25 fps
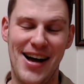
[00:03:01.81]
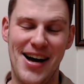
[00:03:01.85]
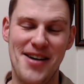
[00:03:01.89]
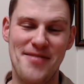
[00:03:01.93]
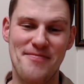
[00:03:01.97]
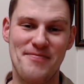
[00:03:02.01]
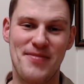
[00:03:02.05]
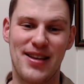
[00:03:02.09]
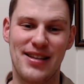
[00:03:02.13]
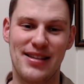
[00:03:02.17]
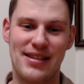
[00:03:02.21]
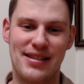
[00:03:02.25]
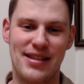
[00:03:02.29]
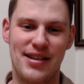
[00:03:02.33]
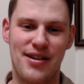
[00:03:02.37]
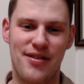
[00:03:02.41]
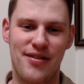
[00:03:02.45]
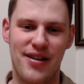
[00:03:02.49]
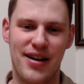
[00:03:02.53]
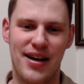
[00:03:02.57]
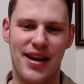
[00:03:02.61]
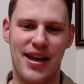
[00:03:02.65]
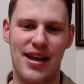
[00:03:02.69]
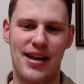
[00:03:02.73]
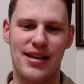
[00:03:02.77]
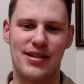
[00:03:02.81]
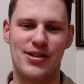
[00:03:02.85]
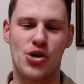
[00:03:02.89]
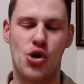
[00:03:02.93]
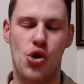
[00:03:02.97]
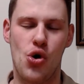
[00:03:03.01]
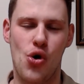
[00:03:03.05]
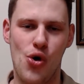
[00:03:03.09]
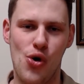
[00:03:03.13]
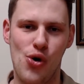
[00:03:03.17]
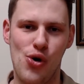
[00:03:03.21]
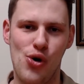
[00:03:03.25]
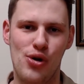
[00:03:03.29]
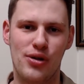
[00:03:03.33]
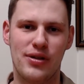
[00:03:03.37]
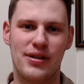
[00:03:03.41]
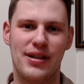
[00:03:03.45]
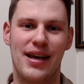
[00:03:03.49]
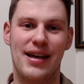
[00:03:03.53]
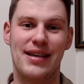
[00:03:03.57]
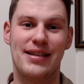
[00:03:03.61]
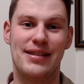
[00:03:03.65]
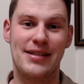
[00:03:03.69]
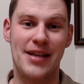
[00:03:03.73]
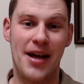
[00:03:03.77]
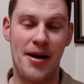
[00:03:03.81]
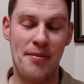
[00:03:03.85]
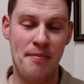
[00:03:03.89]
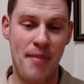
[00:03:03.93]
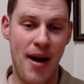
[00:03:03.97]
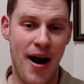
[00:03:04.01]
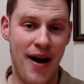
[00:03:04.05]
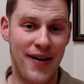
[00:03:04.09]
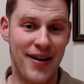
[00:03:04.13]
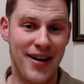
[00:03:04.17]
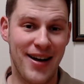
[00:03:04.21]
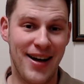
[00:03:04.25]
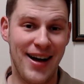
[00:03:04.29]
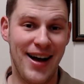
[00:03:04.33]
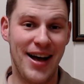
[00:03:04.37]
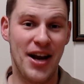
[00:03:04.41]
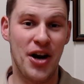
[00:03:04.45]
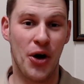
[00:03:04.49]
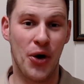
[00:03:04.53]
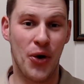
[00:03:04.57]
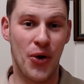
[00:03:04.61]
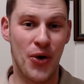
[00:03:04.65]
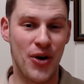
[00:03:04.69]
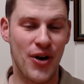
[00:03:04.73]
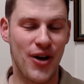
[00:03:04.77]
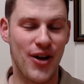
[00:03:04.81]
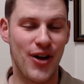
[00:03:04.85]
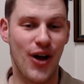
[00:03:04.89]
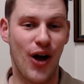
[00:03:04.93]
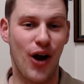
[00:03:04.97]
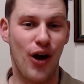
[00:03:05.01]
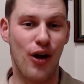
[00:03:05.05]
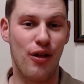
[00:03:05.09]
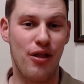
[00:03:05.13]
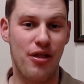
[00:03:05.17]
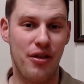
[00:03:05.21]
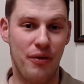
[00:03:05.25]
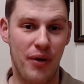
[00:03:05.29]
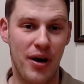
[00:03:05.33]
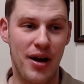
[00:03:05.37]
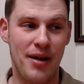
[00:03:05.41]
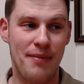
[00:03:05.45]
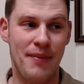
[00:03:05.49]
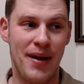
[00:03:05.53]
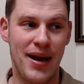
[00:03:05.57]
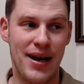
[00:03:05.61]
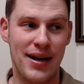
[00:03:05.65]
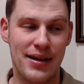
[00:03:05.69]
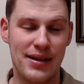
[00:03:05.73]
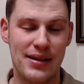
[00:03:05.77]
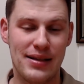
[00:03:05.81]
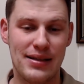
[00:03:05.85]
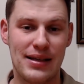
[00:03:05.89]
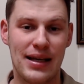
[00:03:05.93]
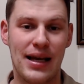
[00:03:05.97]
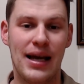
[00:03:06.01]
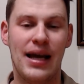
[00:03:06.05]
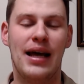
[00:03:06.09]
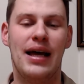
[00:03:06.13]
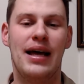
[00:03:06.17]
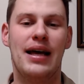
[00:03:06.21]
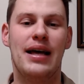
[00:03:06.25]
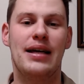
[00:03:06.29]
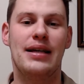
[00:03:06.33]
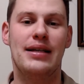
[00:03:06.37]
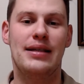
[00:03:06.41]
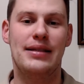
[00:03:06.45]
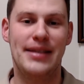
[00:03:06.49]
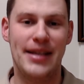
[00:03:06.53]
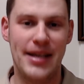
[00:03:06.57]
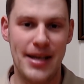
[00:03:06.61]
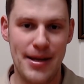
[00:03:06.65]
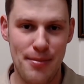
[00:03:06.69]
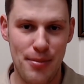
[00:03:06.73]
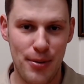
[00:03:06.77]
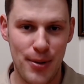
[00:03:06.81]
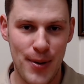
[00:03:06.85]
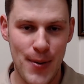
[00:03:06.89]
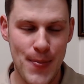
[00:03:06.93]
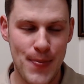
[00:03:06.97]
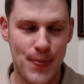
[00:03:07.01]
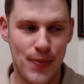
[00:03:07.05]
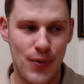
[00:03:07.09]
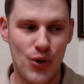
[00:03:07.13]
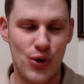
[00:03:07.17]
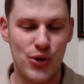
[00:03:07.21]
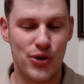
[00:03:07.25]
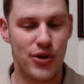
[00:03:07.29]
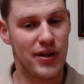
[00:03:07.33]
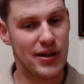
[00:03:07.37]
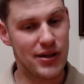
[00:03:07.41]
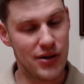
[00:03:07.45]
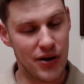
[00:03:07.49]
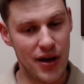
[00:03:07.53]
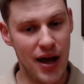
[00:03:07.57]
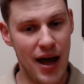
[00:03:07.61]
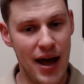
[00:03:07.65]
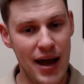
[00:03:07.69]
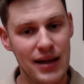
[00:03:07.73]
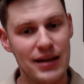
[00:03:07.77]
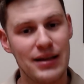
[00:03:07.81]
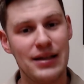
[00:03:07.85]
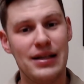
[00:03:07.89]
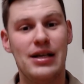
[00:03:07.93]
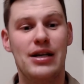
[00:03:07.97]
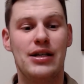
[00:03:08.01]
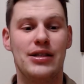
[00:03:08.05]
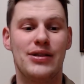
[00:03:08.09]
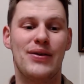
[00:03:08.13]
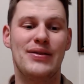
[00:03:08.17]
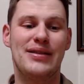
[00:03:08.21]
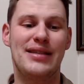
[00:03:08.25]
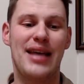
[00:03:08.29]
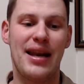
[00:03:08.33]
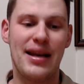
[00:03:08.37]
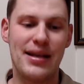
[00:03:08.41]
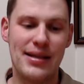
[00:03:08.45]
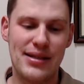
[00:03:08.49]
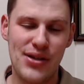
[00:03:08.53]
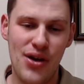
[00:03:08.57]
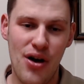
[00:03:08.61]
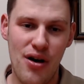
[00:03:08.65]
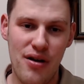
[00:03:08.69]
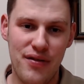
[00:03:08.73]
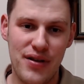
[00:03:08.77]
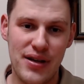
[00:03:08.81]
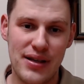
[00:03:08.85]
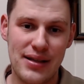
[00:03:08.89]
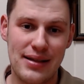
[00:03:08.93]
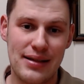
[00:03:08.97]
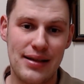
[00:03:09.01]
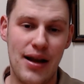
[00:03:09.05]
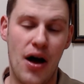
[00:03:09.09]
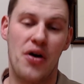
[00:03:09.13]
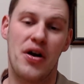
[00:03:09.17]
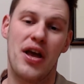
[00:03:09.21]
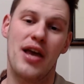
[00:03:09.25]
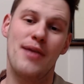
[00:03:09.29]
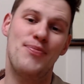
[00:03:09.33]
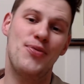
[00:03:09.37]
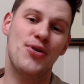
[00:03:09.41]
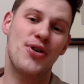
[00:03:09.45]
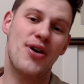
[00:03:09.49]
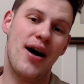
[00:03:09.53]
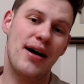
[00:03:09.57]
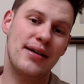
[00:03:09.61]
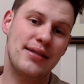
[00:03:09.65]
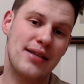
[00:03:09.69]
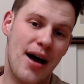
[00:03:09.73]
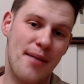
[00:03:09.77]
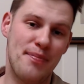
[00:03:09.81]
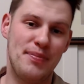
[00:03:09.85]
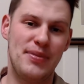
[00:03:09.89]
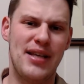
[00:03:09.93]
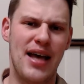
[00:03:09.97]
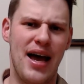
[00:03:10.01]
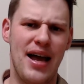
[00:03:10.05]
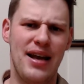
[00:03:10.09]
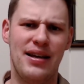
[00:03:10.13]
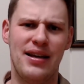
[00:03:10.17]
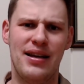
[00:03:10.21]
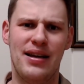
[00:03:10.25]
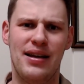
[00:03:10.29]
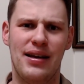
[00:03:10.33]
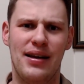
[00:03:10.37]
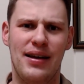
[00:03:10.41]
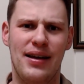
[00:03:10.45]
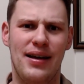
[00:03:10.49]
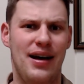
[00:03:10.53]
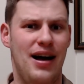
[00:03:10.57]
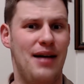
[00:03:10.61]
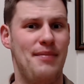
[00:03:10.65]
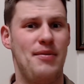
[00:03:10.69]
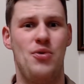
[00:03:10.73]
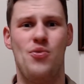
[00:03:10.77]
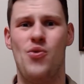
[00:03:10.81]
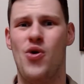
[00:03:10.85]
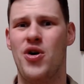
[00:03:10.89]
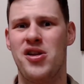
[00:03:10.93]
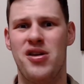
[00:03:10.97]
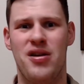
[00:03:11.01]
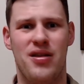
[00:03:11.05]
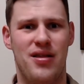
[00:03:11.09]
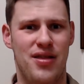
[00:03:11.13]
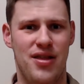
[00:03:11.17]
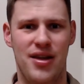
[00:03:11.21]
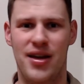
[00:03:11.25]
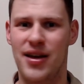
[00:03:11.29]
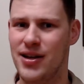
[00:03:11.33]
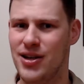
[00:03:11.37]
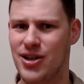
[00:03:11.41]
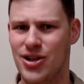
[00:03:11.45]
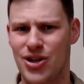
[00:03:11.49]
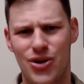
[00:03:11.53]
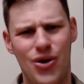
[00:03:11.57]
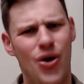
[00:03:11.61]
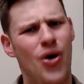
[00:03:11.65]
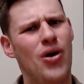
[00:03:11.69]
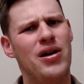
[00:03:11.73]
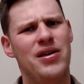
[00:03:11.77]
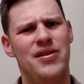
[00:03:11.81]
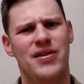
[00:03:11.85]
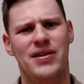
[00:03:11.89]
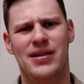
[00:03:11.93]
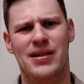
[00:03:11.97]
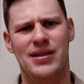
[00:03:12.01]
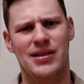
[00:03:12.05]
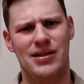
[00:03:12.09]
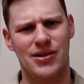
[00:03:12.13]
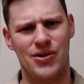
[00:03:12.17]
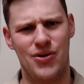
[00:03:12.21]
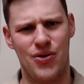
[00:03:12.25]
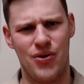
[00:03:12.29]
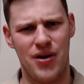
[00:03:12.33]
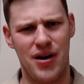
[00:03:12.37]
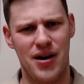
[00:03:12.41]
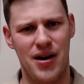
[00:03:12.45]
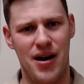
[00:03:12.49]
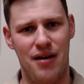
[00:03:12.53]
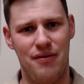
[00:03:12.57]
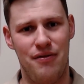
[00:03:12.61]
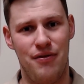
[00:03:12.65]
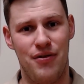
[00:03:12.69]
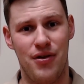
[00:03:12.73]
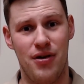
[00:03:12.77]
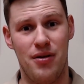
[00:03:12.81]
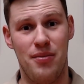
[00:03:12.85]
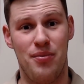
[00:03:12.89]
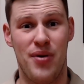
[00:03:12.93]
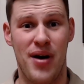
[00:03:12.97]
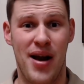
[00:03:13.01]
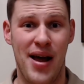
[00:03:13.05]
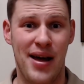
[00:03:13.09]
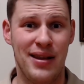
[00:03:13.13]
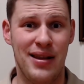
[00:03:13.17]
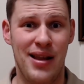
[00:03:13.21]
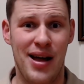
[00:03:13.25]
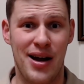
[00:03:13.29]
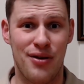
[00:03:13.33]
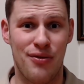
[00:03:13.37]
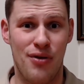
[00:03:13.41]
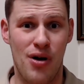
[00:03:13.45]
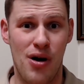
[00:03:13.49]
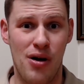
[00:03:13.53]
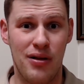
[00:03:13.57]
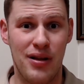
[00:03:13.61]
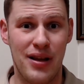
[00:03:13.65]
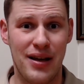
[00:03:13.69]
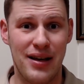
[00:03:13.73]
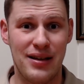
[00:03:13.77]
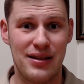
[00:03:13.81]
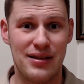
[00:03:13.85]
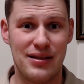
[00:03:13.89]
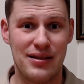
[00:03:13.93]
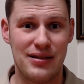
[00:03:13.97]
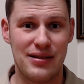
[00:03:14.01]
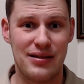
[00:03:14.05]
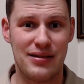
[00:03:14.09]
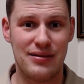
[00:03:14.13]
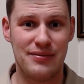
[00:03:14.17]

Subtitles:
considering it's called a Submariner and it couldn't go 3 meters deep. So it's okay. So it's getting serviced. I'll keep you guys updated. What do you think? Surely this isn't good enough for a brand like Rolex.